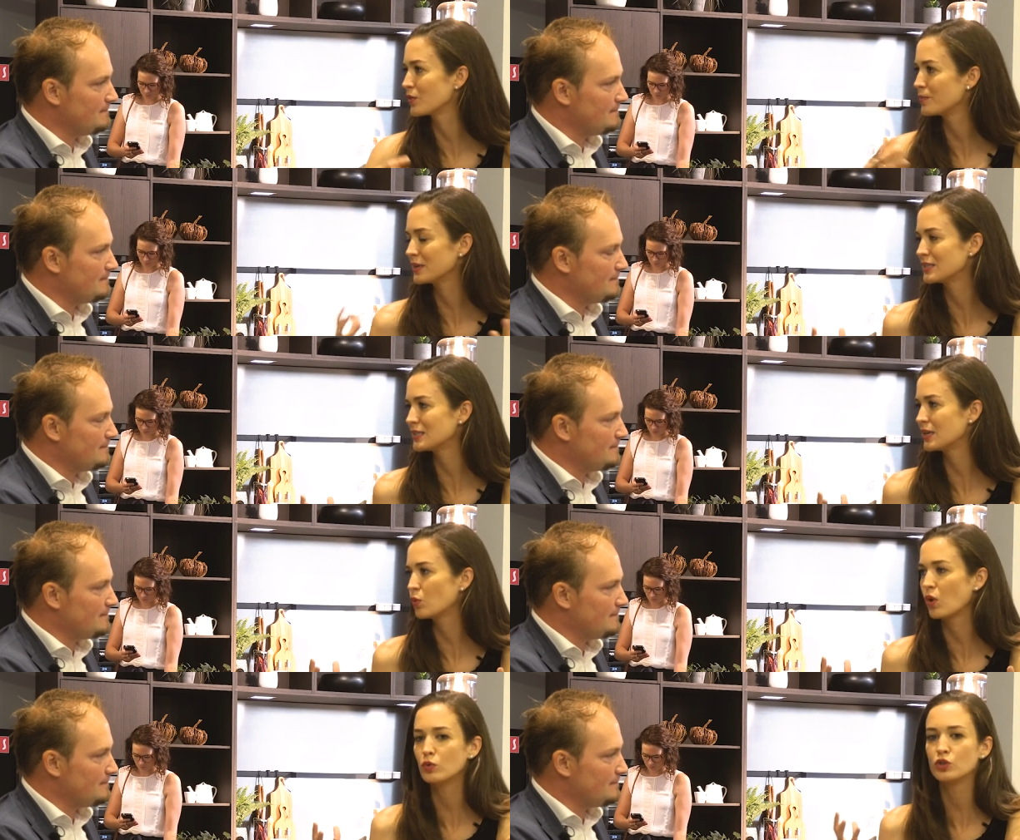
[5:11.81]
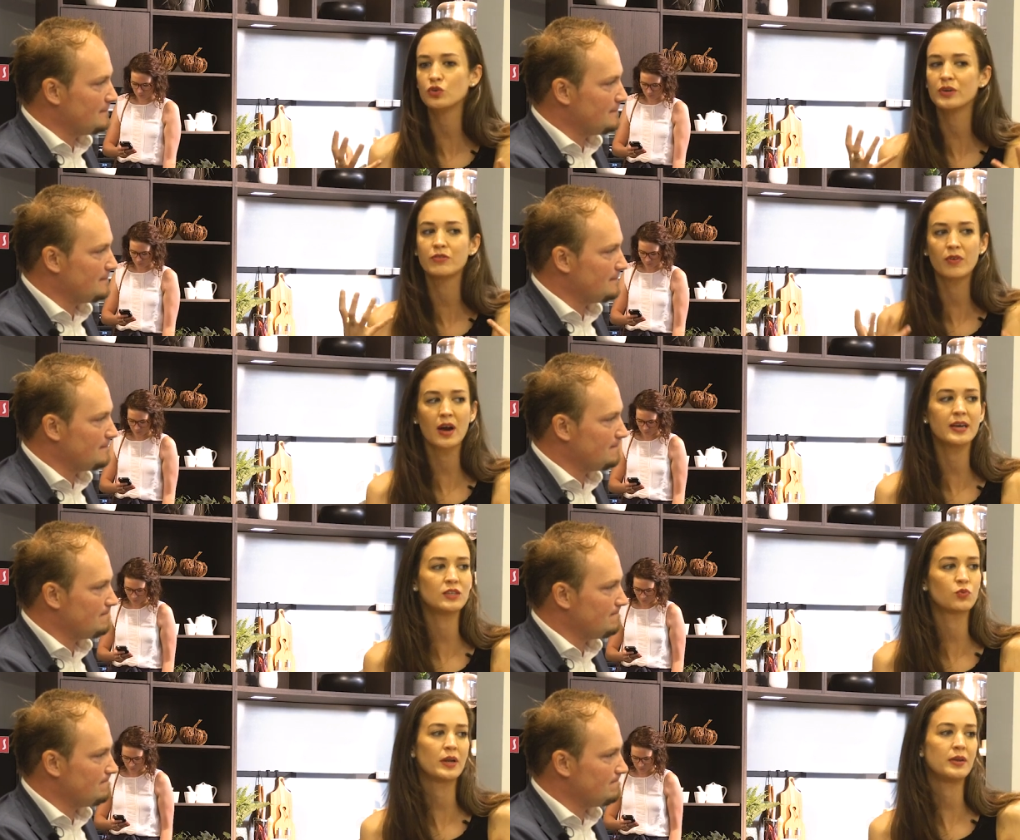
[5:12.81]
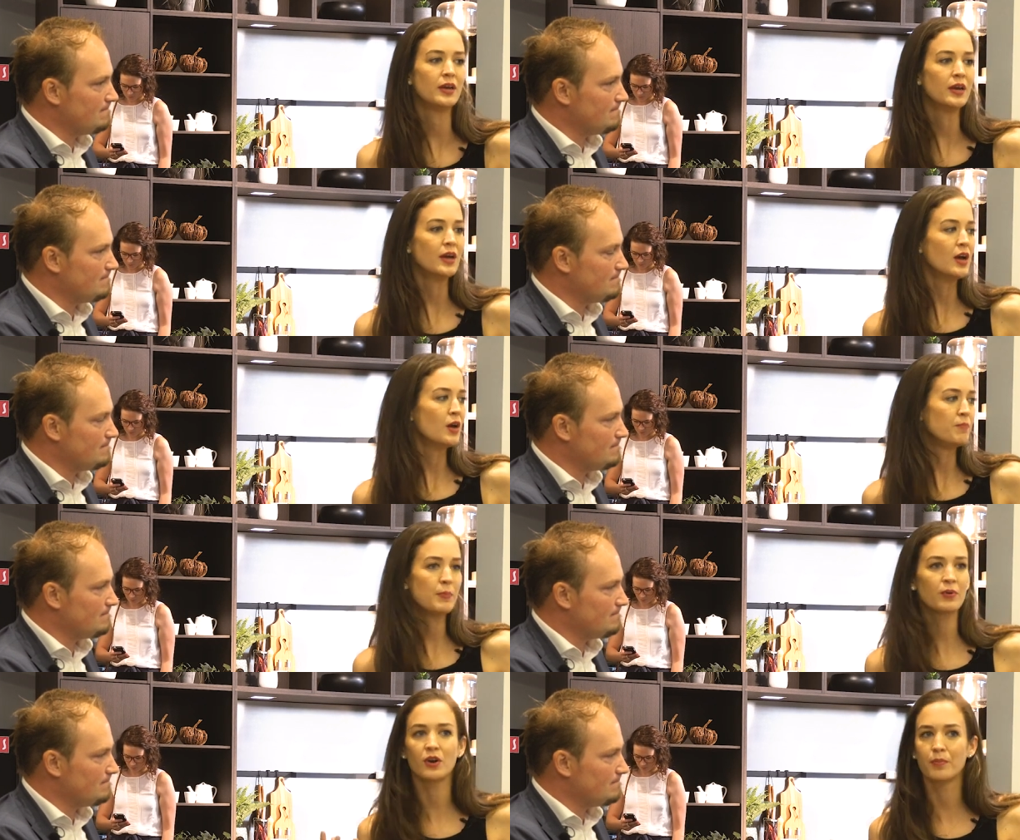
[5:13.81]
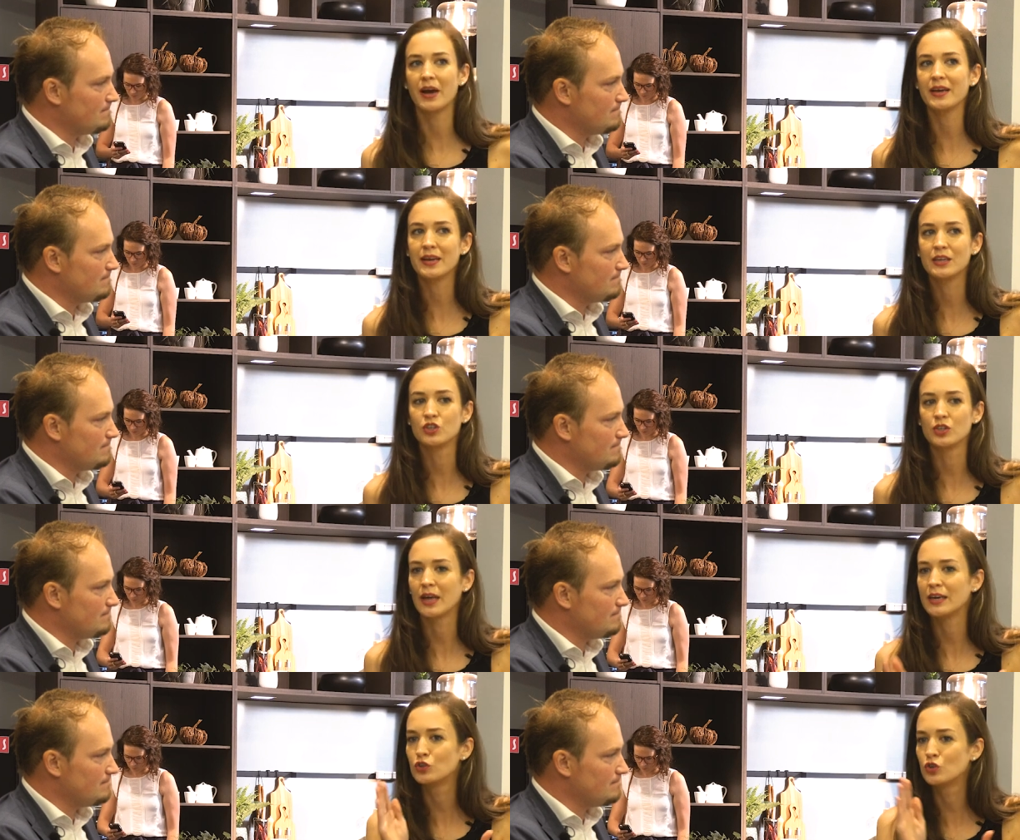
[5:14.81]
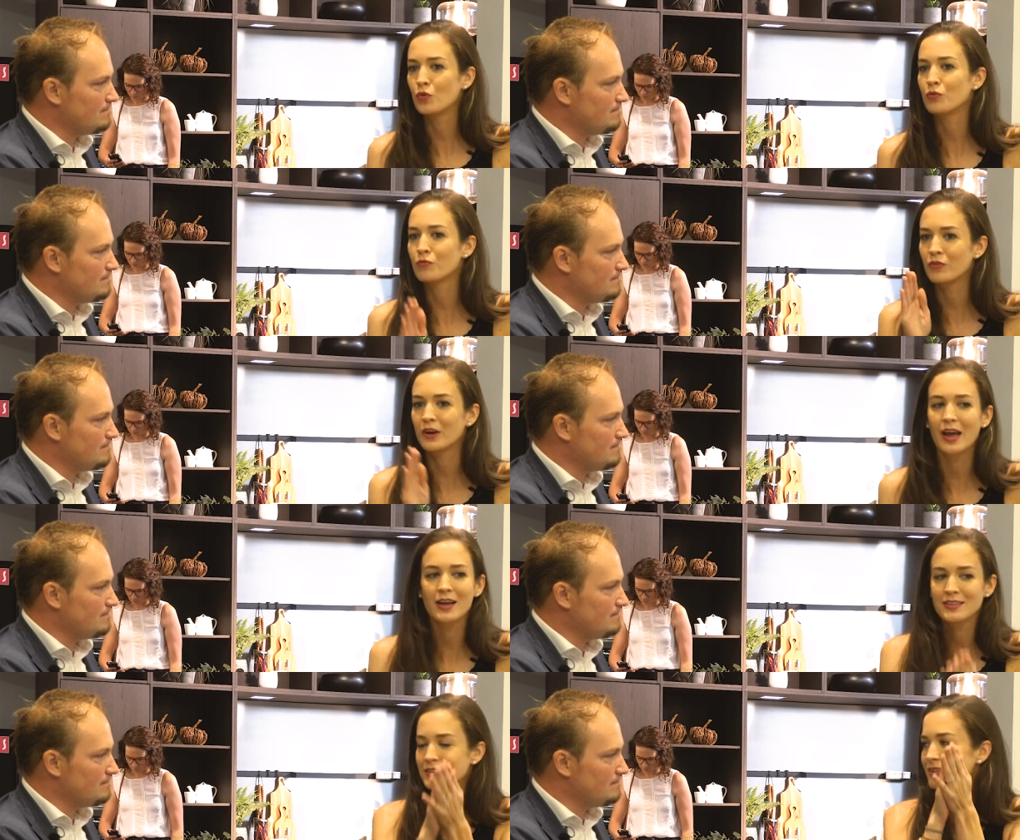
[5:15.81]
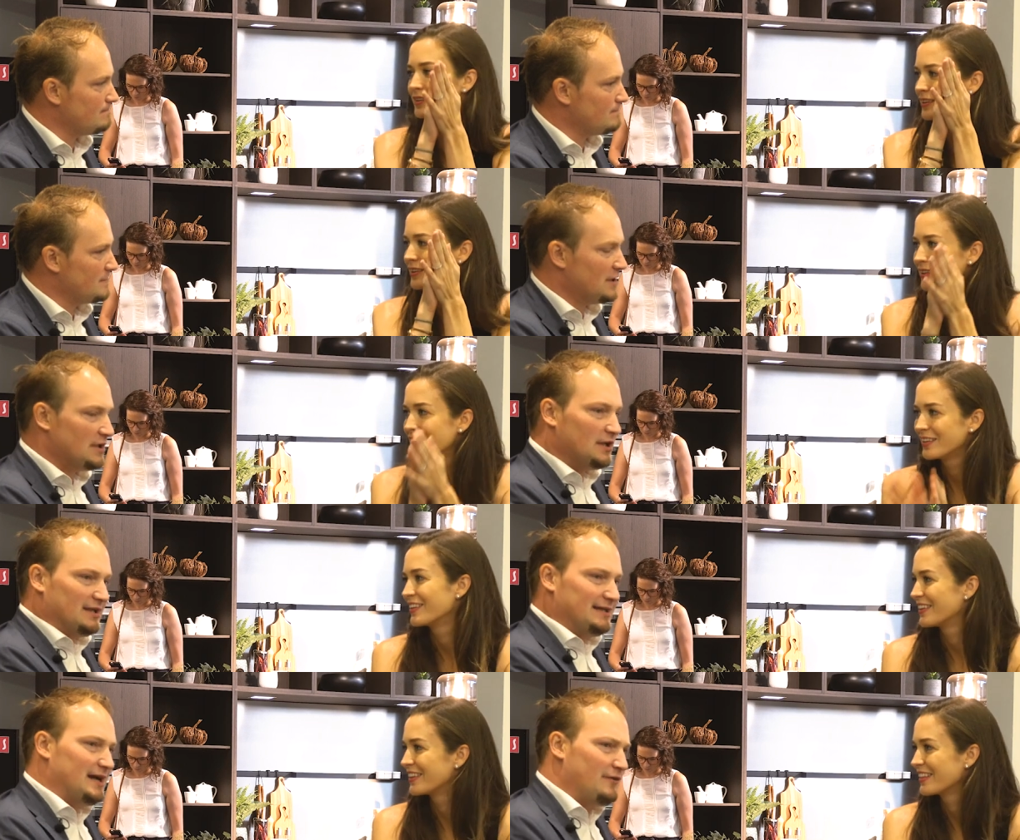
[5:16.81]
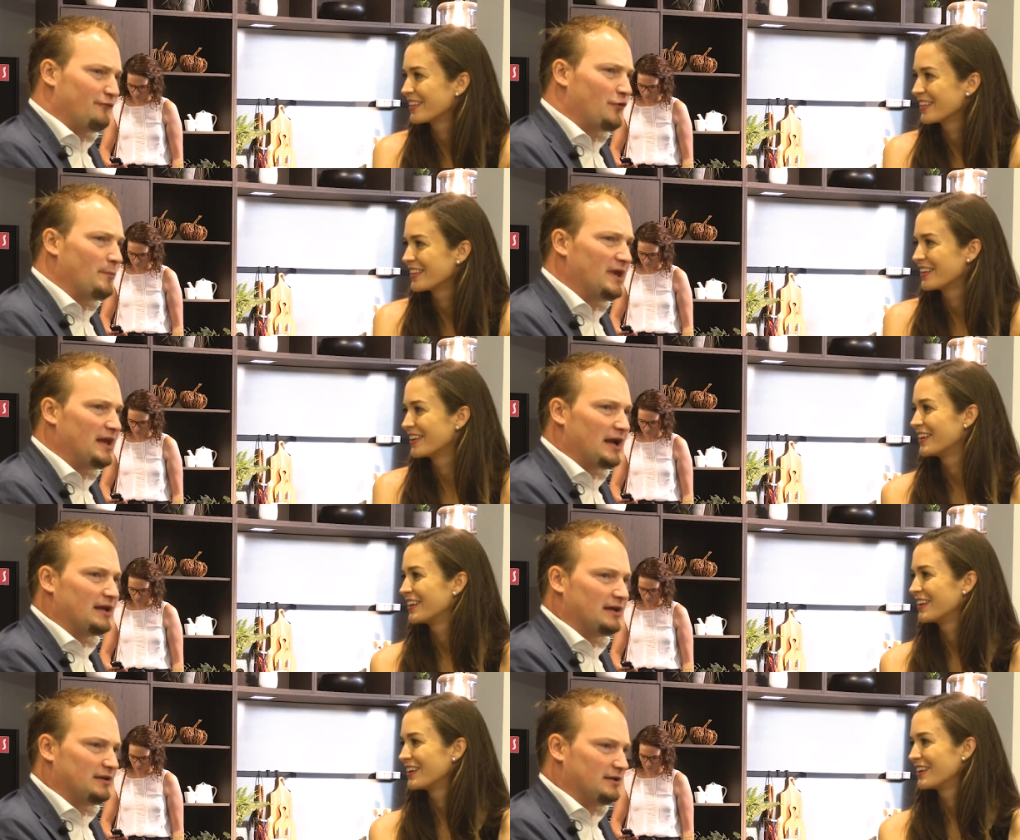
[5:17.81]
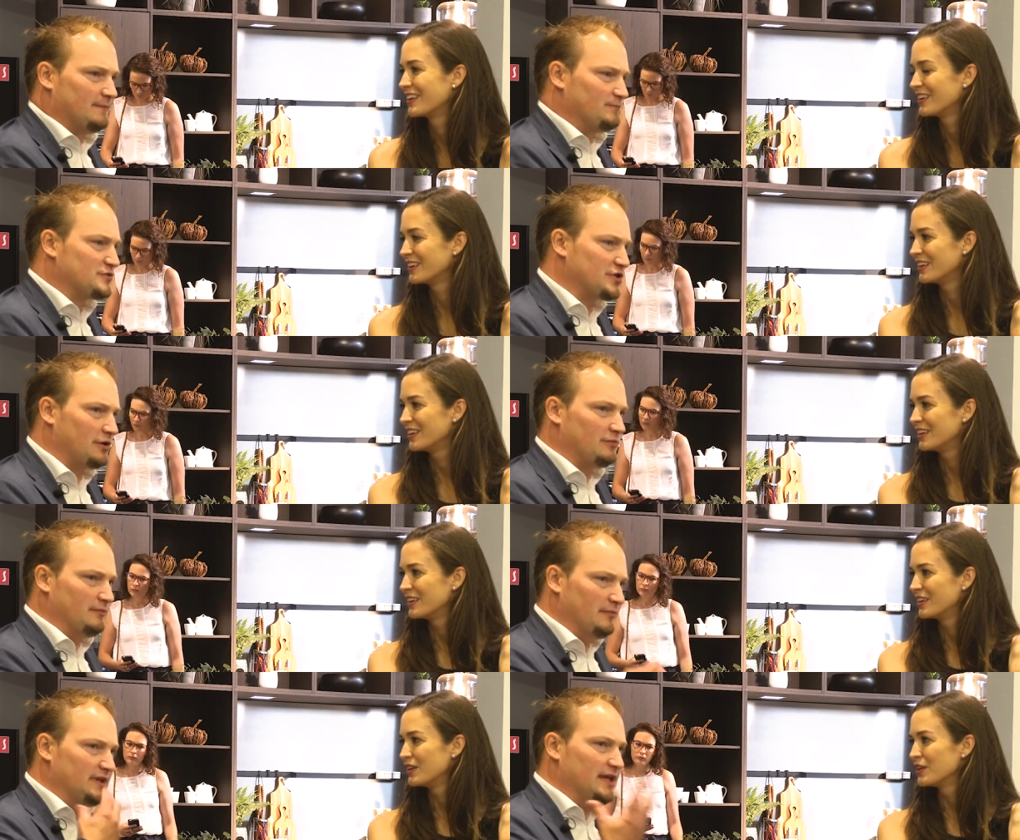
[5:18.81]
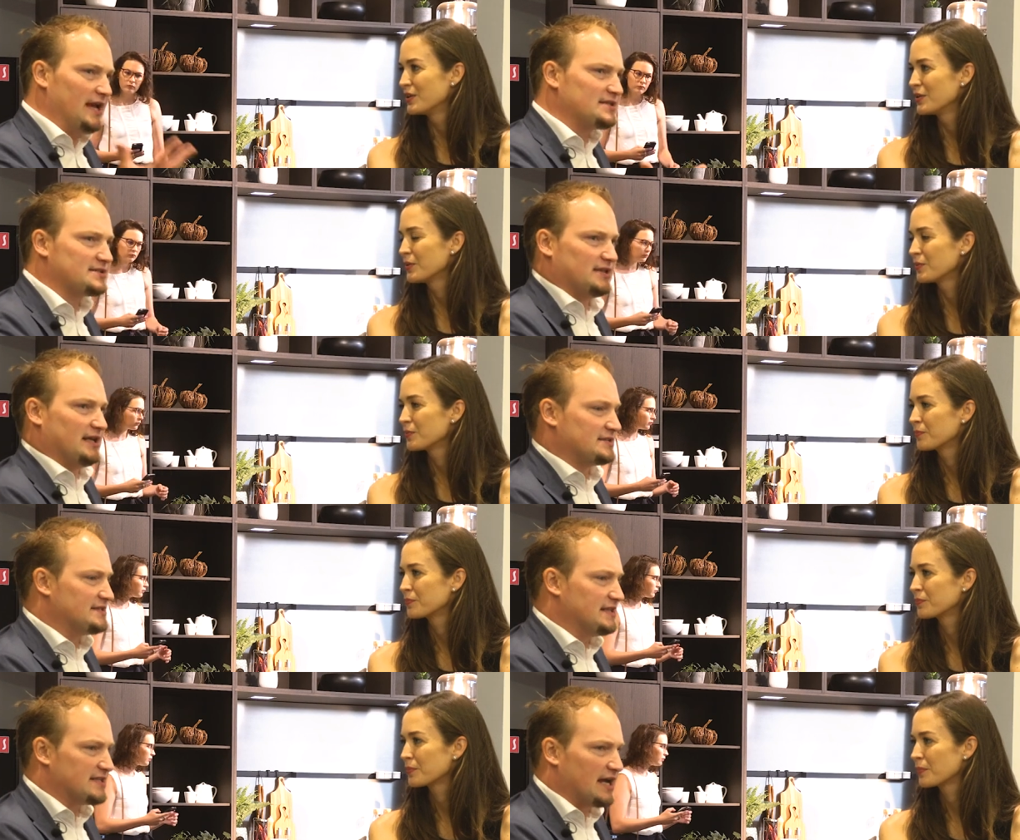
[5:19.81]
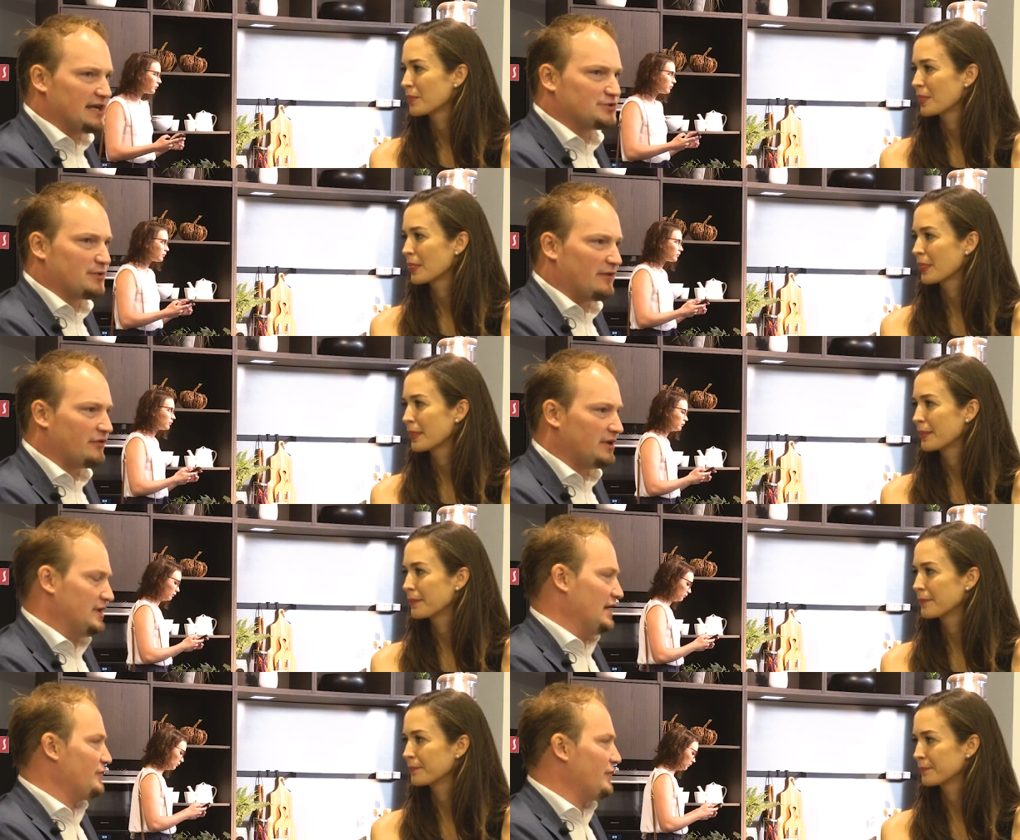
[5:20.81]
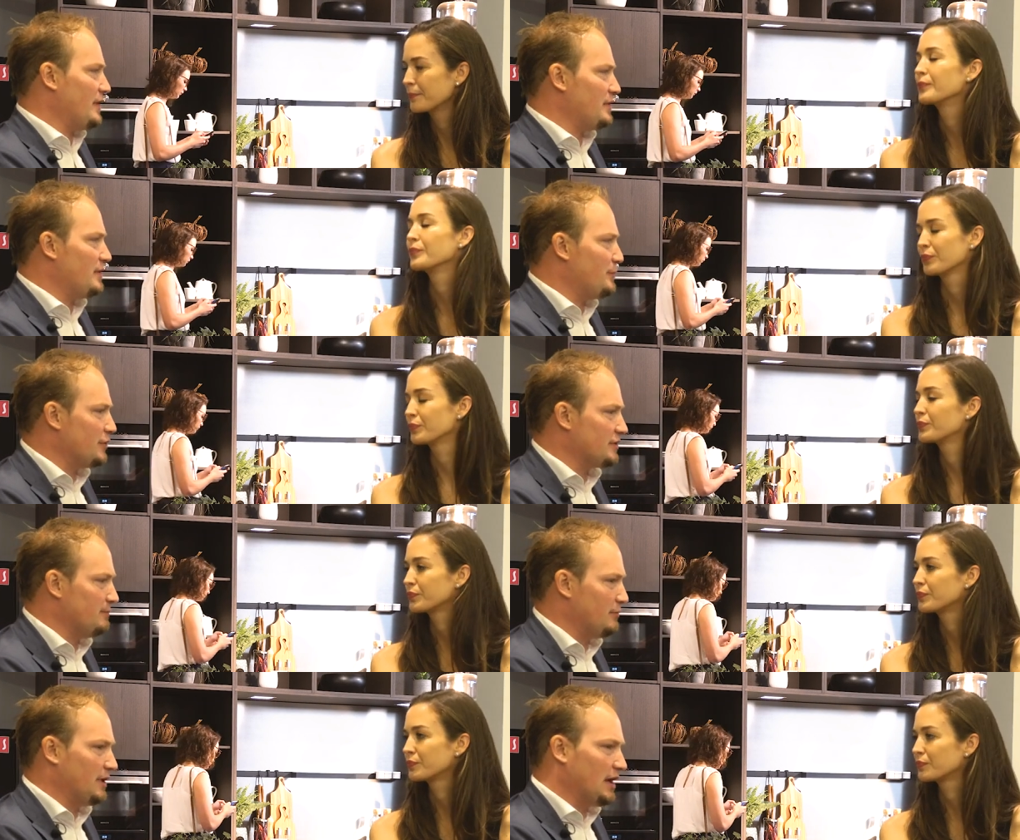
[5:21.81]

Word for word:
Speaker 1: or the biggest thing? What would you advise when people are buying a kitchen? Like, don't forget
Speaker 2: yeah, for me, I uh, so yes, it's design driven. That is very important. But